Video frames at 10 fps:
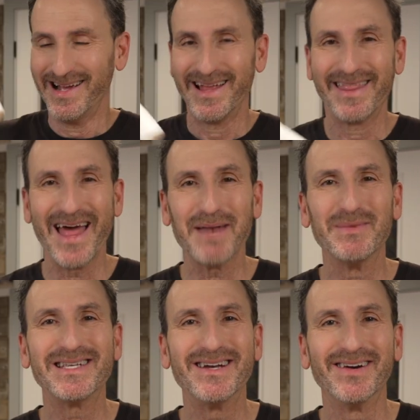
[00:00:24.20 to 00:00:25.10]
that
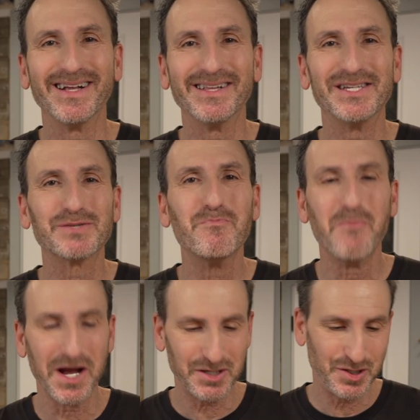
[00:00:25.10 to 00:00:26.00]
material is
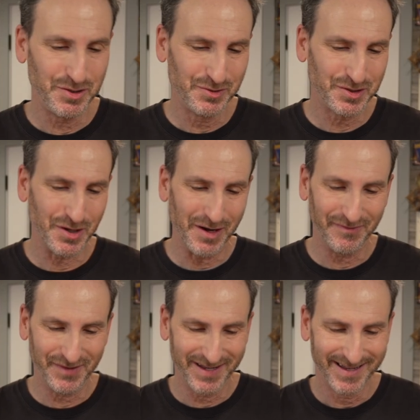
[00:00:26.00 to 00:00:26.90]
much too
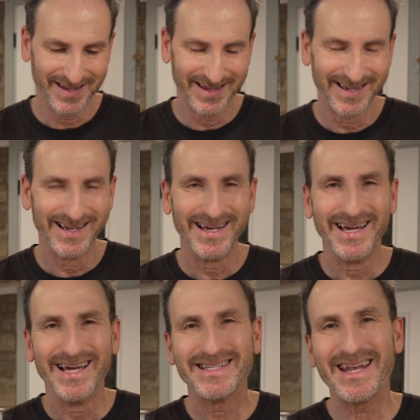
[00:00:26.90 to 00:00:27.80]
soft.
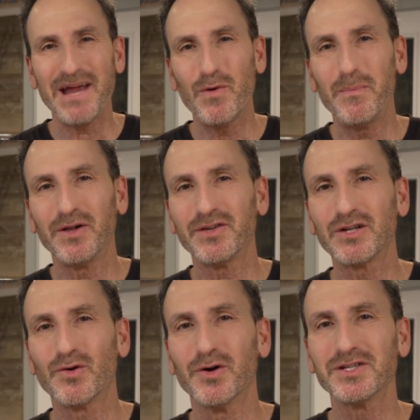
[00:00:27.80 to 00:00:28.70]
Today we're building
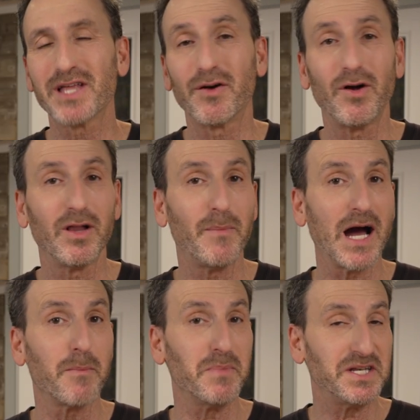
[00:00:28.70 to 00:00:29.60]
toys that are all
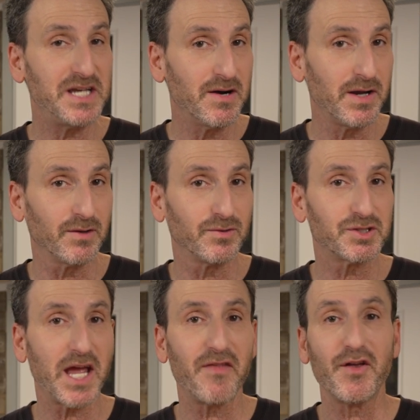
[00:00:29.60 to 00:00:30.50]
about materials
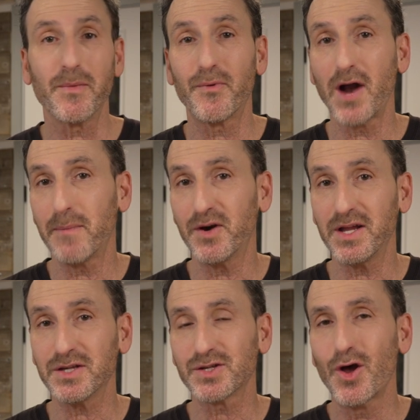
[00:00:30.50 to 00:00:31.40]
and their
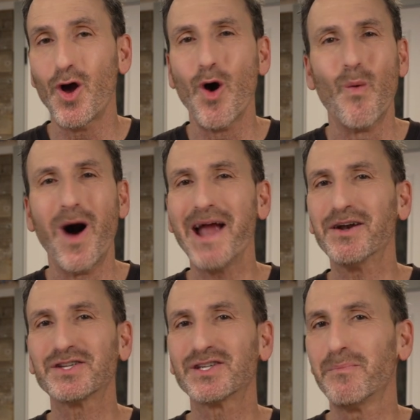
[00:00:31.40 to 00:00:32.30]
properties. Why are
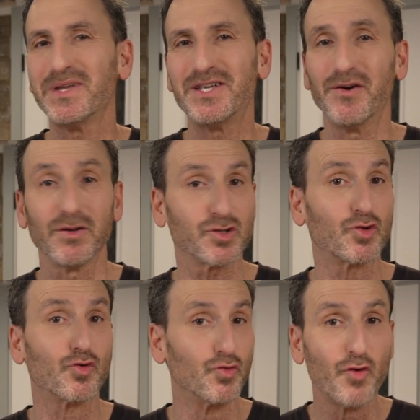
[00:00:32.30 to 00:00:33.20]
some materials
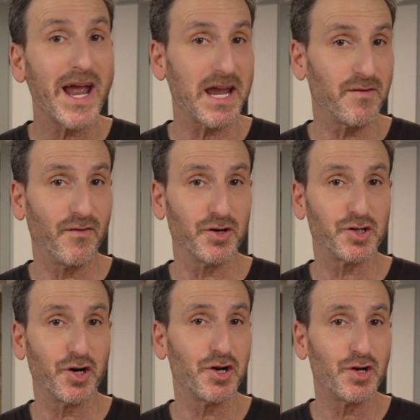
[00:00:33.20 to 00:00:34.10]
great for
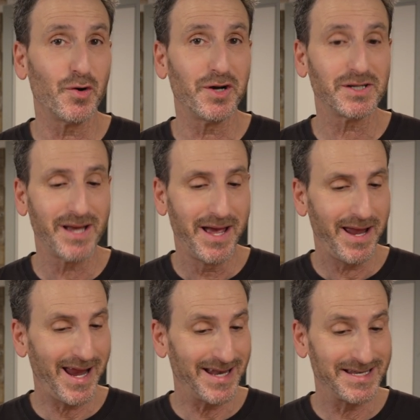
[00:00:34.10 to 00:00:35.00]
certain toys
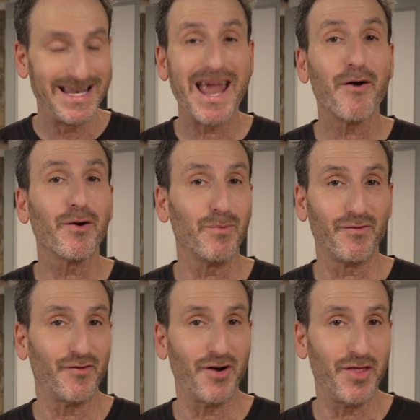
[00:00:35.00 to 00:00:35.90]
and terrible
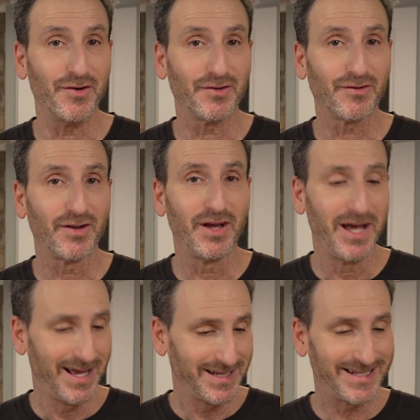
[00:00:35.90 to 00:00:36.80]
for others?
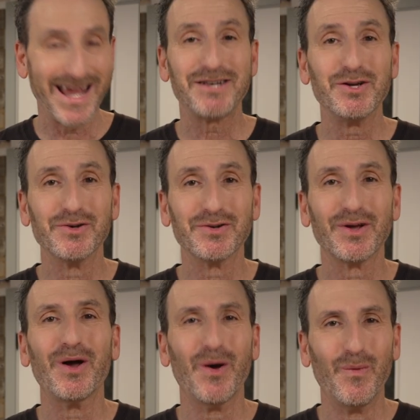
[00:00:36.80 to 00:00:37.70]
Stay tuned,
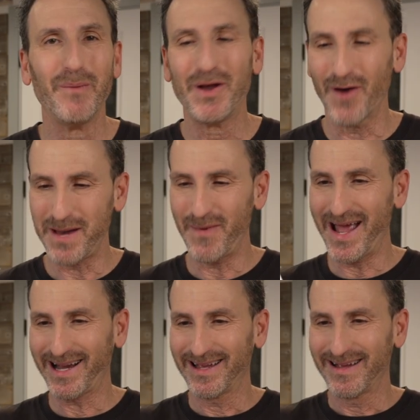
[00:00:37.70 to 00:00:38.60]
we'll be right back.